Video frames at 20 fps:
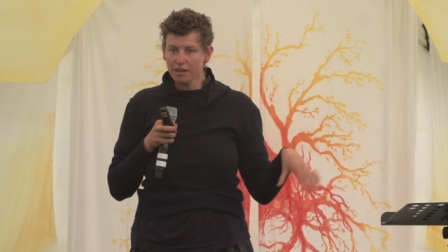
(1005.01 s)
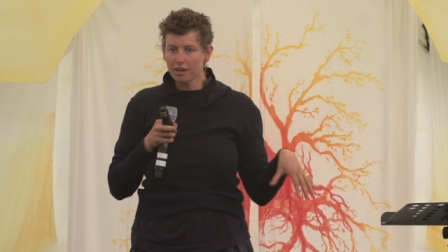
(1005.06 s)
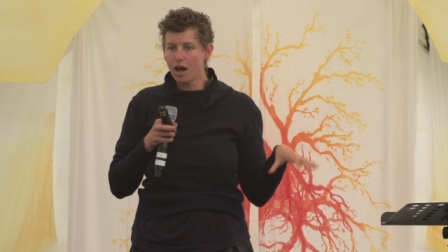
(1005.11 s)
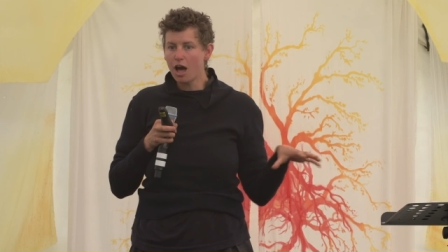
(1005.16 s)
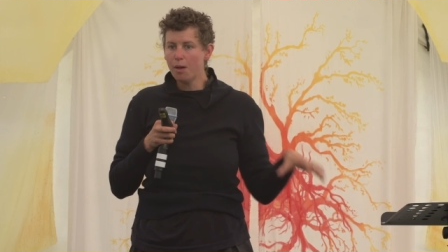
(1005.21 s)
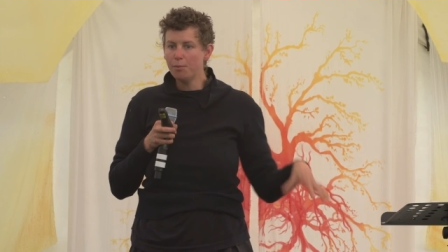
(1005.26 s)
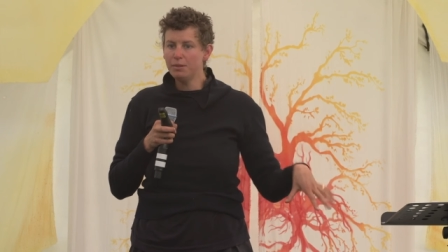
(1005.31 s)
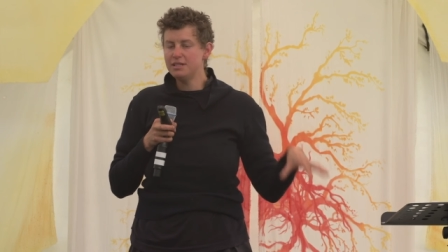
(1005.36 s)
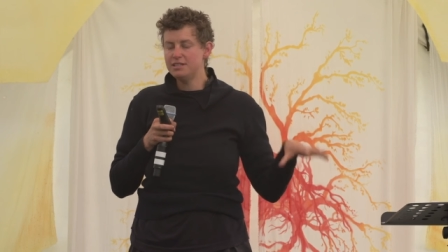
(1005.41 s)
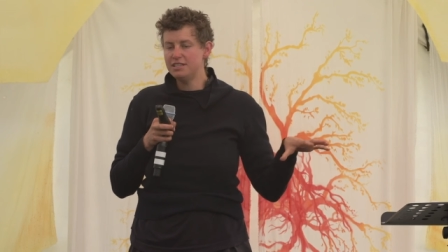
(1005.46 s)

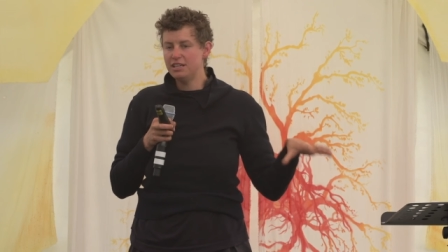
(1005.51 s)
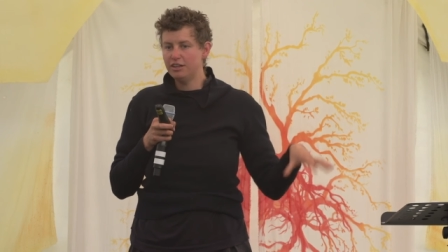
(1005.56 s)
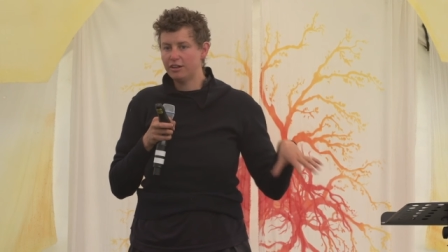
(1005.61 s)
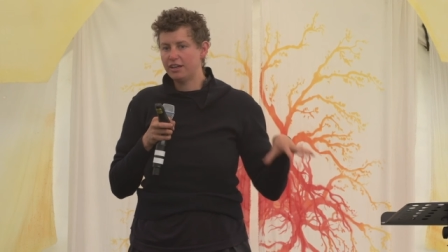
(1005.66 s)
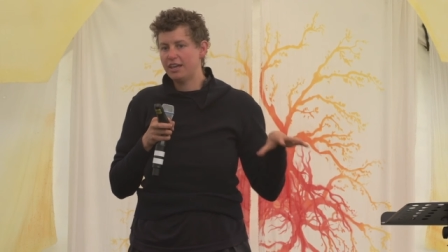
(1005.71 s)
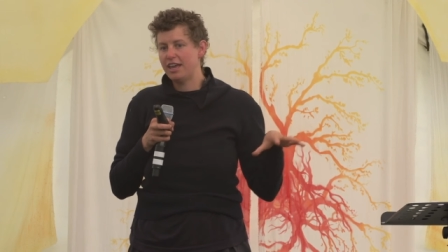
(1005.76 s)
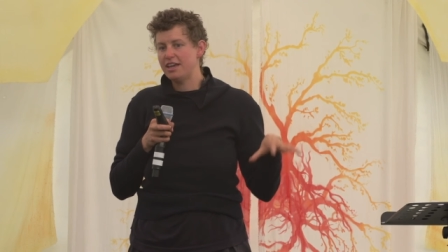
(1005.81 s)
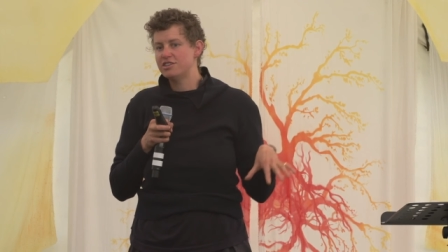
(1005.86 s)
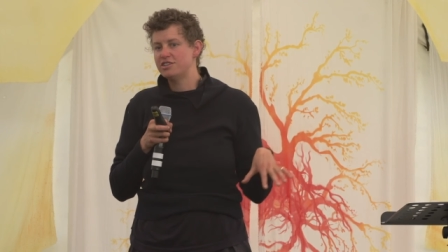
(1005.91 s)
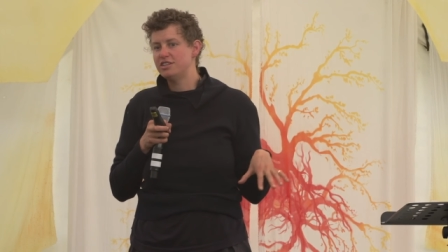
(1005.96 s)
commons
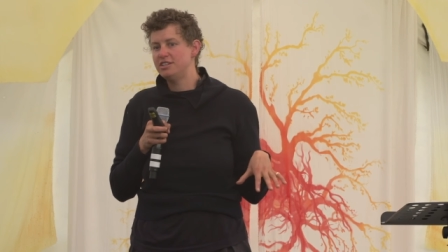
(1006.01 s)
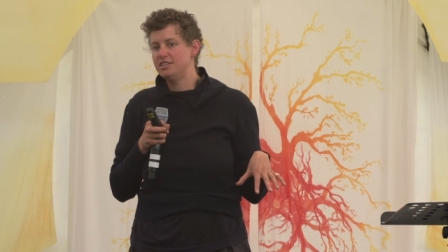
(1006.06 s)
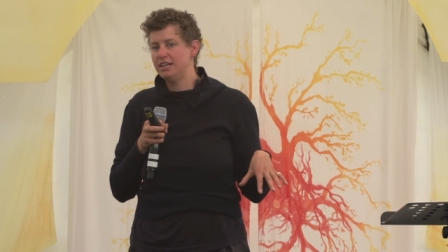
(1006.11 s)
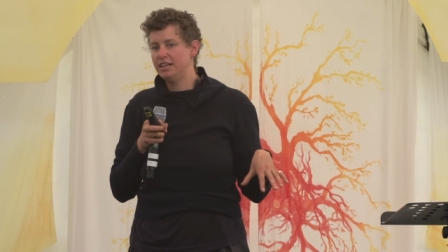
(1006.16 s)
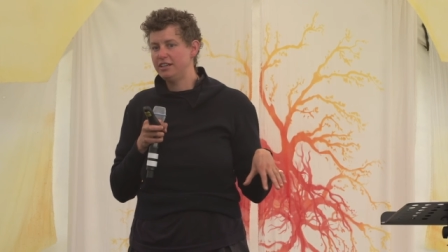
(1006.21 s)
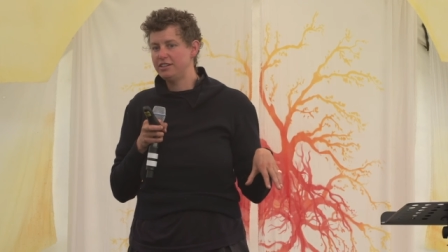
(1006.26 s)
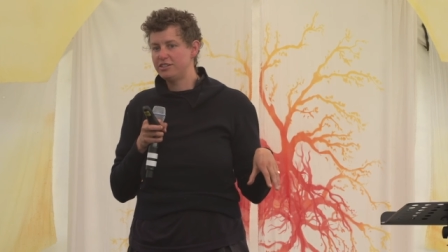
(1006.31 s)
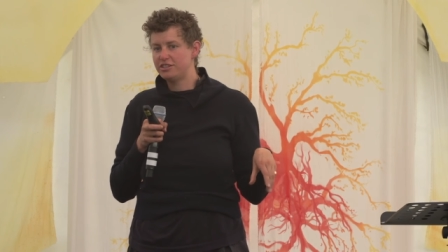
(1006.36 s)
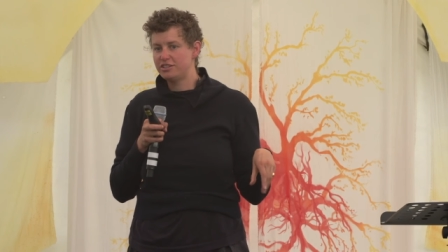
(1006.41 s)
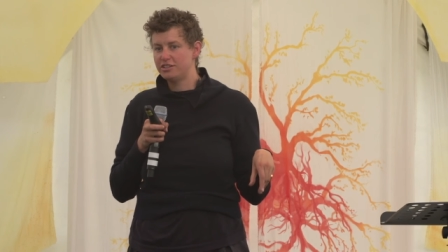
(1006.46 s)
irrigation
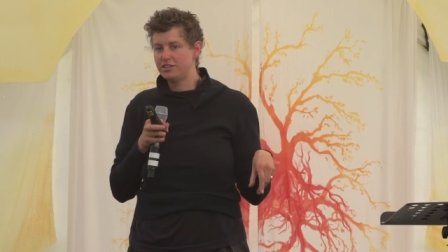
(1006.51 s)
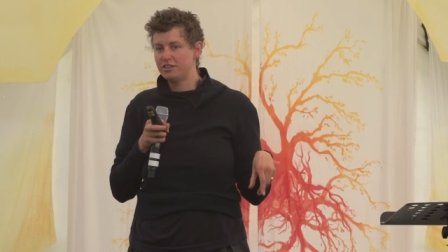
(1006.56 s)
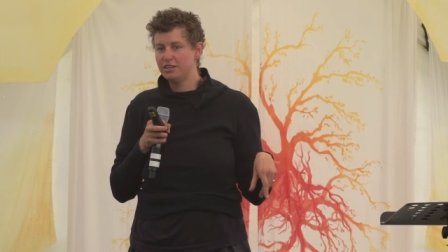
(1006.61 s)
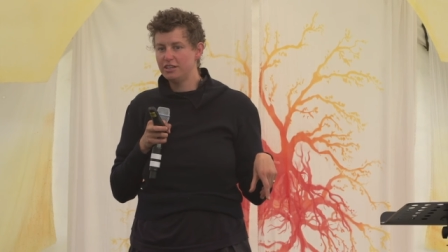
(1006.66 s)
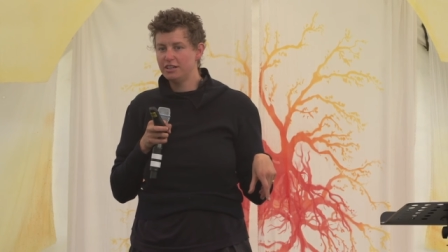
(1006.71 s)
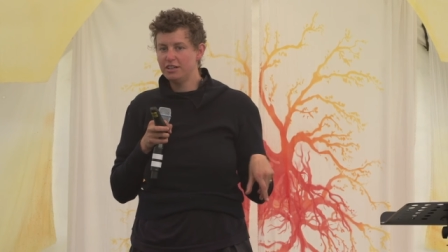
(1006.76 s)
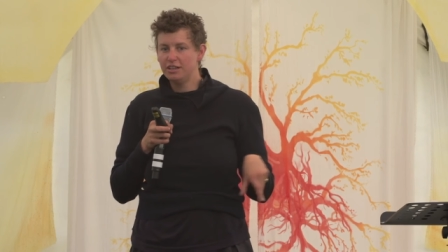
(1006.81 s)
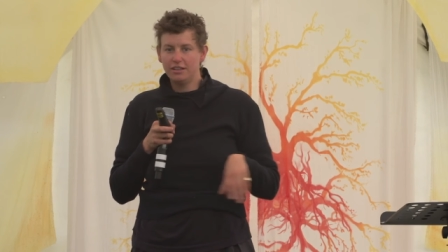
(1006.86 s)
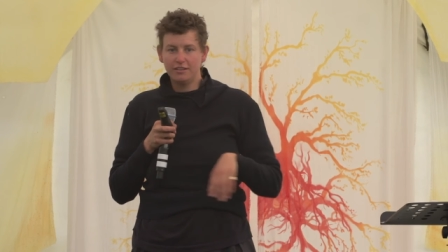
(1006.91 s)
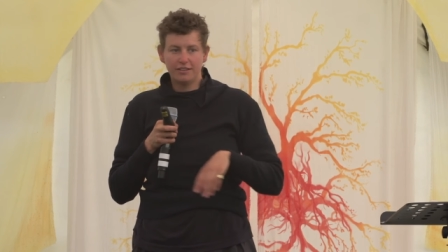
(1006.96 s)
ditch
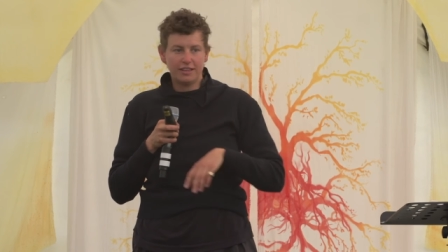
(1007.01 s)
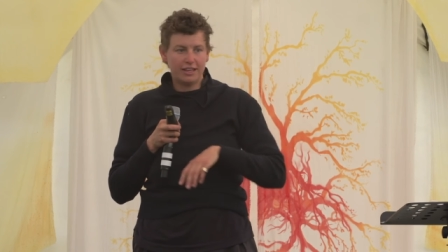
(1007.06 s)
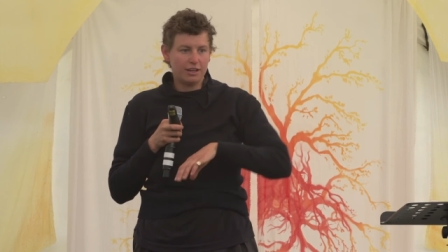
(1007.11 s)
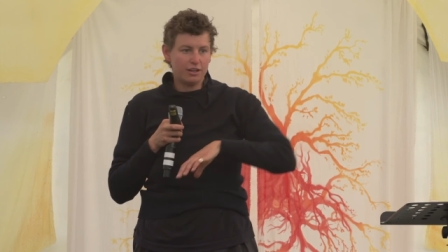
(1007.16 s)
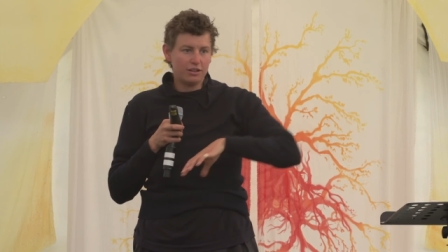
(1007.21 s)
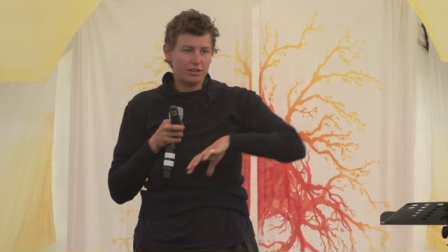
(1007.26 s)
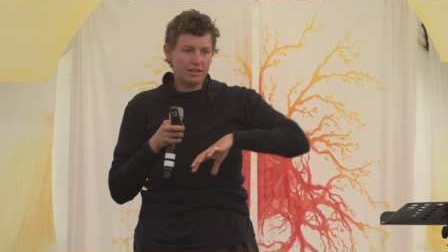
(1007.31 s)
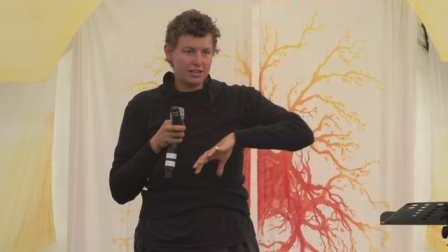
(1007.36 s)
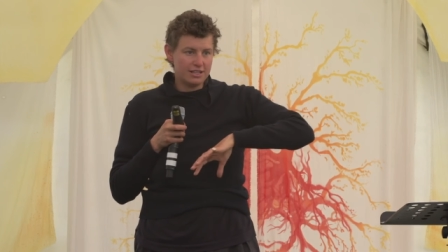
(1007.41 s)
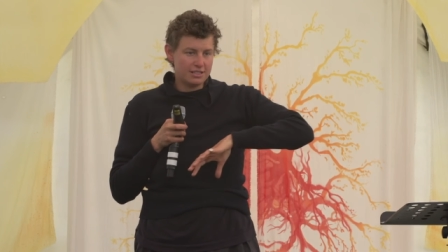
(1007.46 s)

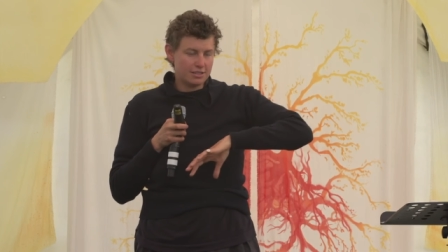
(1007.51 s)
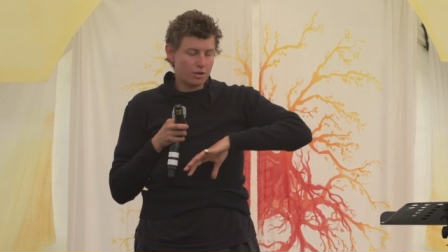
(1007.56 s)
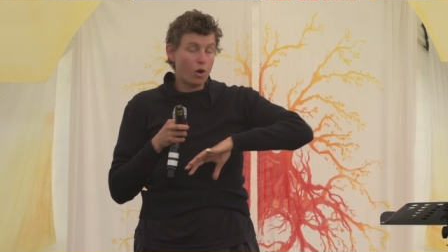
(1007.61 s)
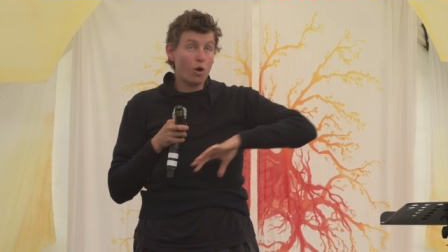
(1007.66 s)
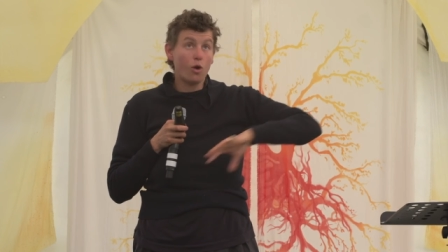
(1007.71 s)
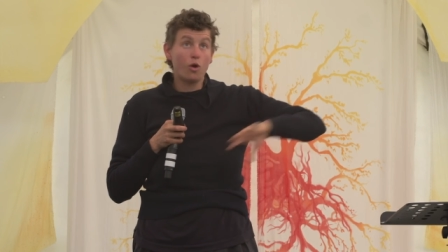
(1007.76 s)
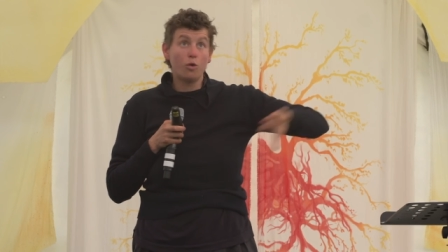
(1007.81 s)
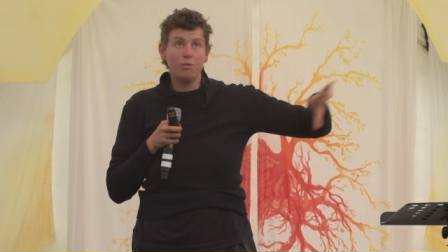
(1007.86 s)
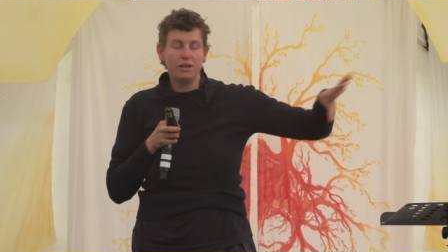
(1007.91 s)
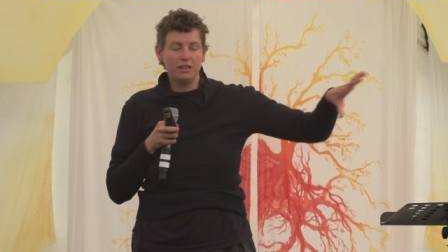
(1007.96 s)
that is a
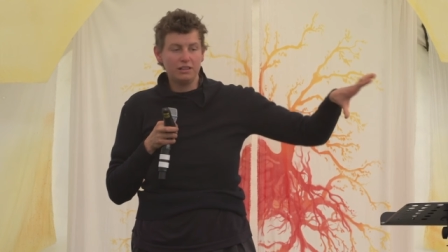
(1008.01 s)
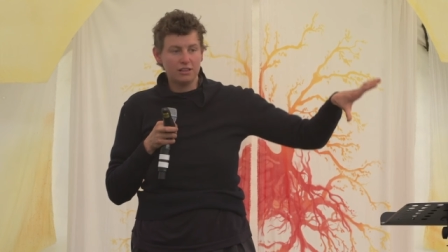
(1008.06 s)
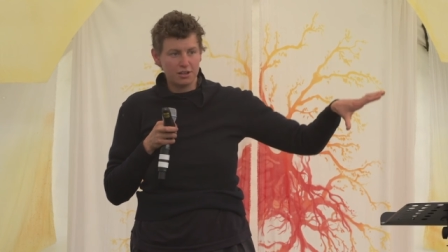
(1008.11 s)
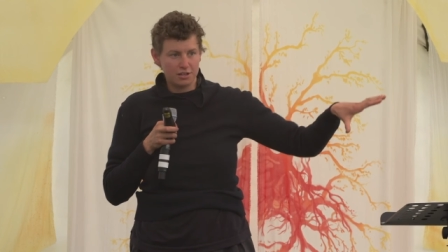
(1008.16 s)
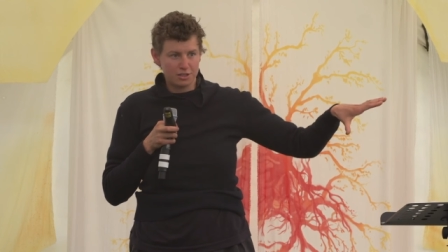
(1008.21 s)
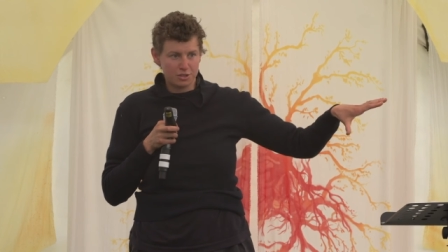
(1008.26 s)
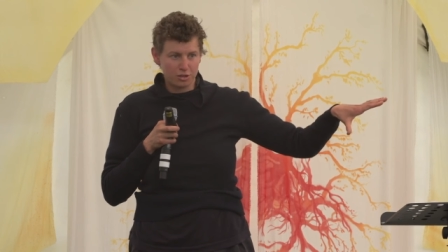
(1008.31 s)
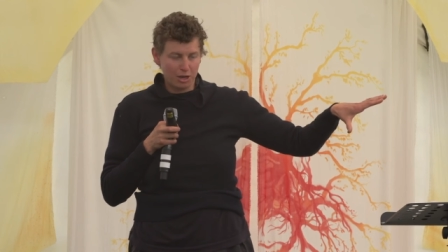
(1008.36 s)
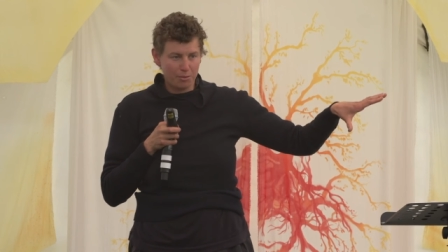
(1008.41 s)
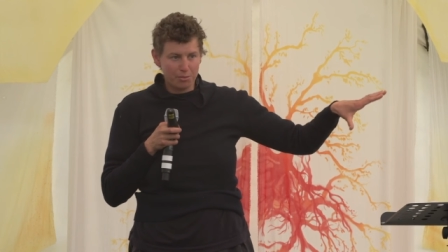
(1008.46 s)
whole big
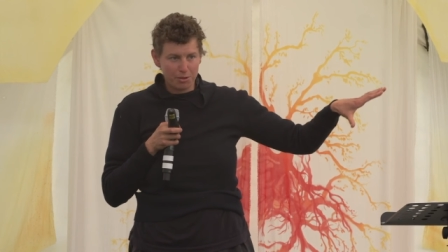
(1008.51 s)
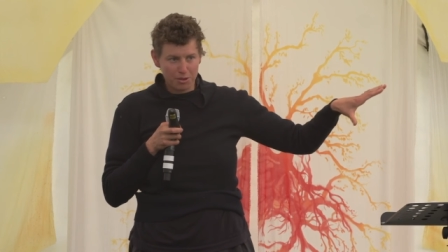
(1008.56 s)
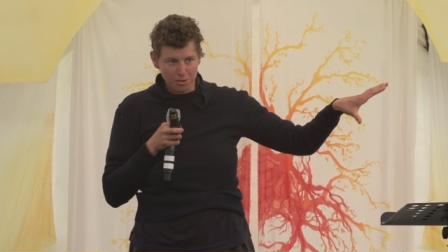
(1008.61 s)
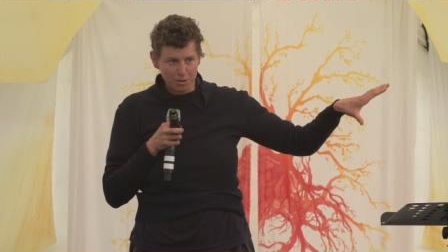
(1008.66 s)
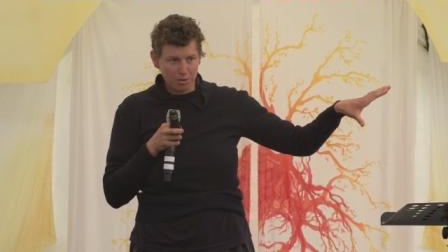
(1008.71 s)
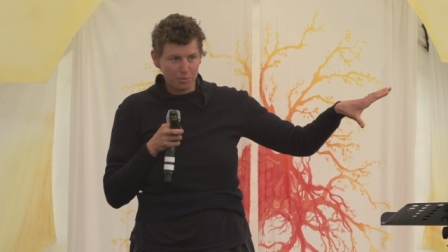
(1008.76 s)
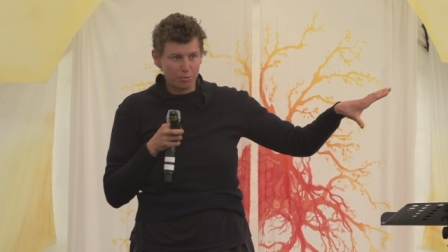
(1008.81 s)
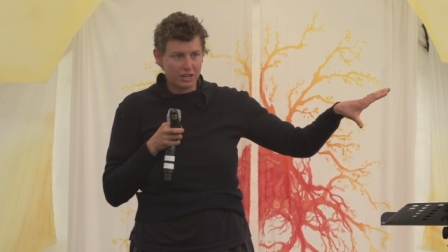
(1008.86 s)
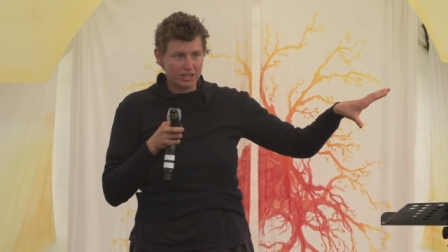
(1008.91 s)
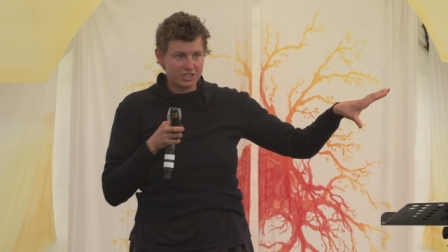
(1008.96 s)
long story, but you
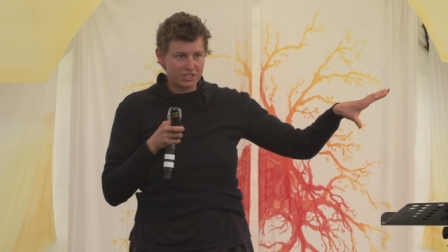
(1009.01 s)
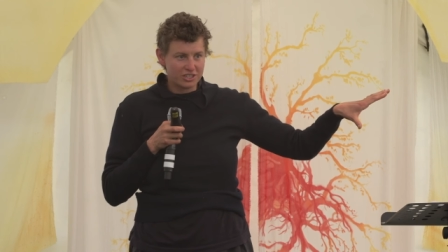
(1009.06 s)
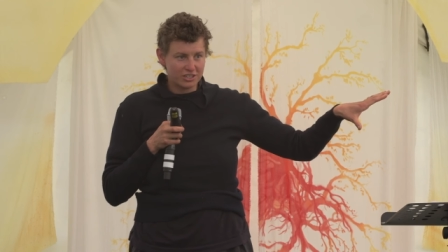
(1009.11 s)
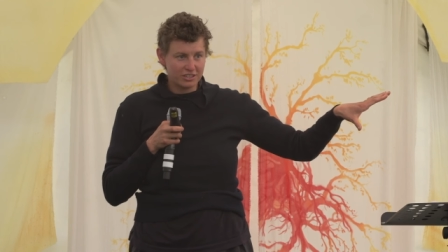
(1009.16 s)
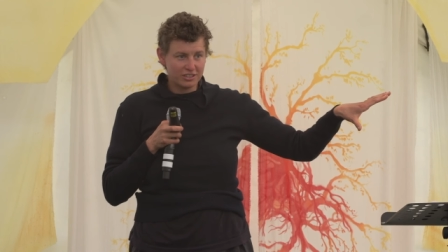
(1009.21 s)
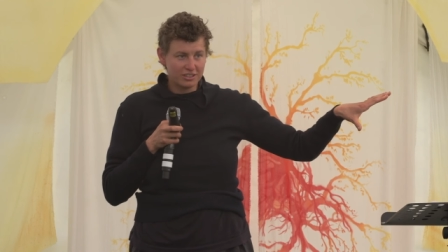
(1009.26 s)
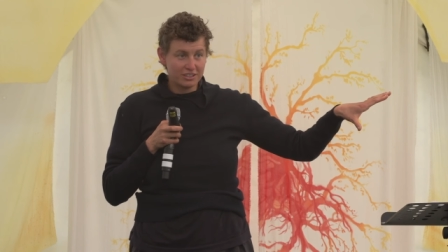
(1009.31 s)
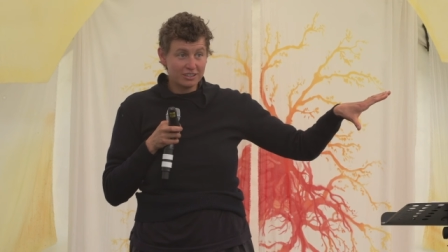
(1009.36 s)
could watch